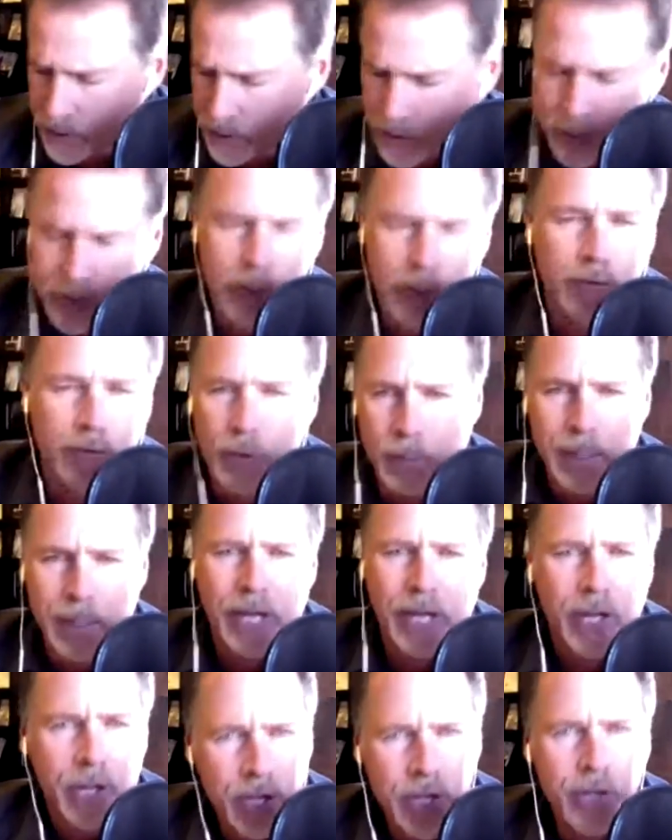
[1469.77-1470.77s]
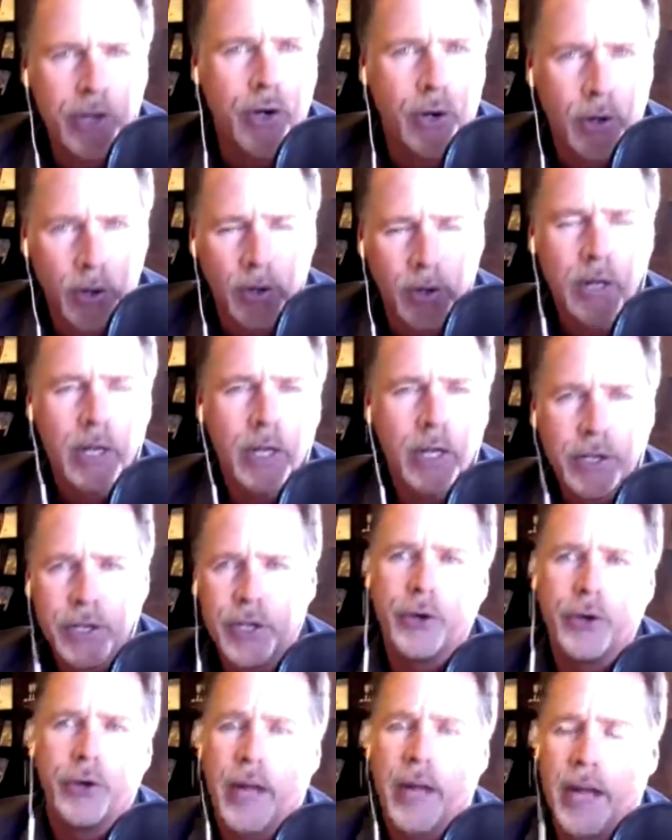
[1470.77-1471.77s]
This is over about a year,
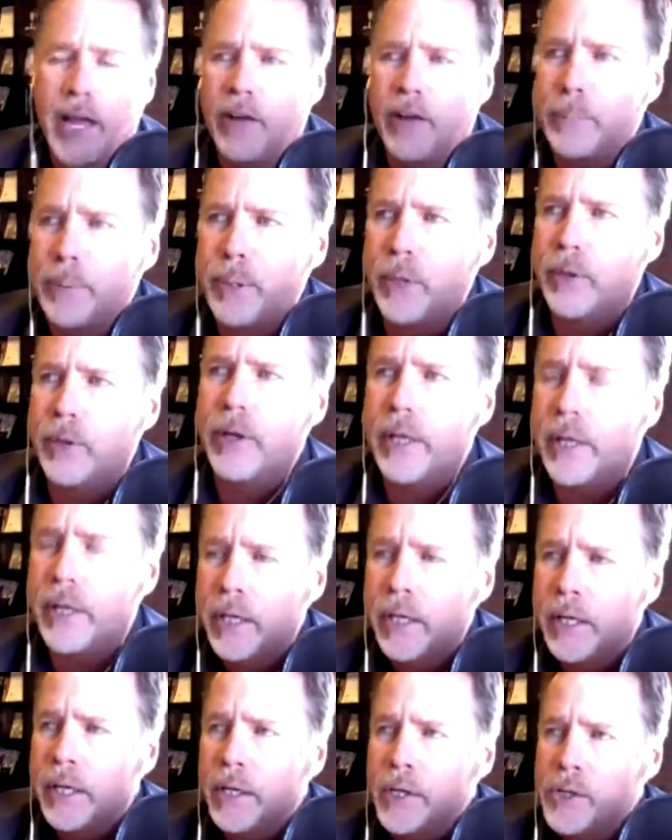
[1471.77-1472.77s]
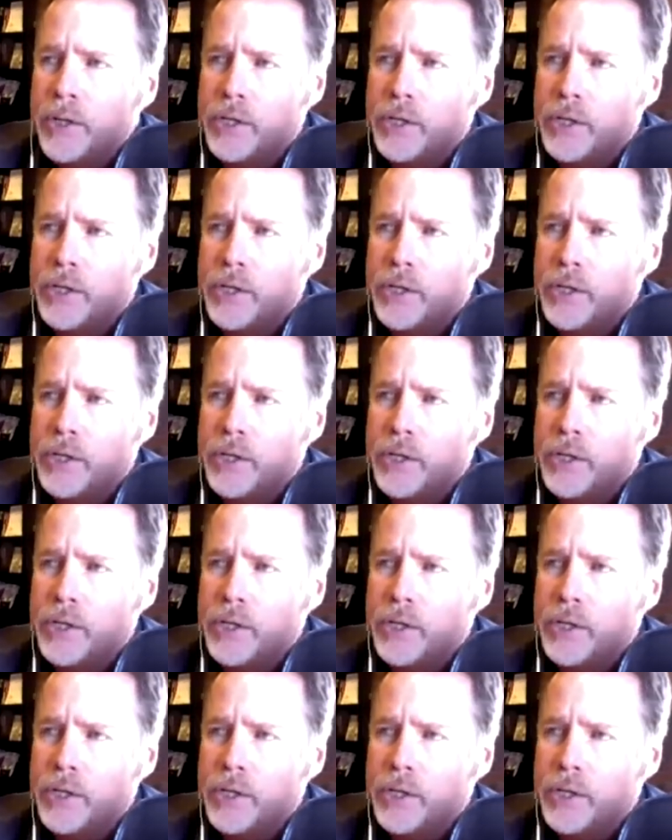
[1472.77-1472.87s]
year and a half period.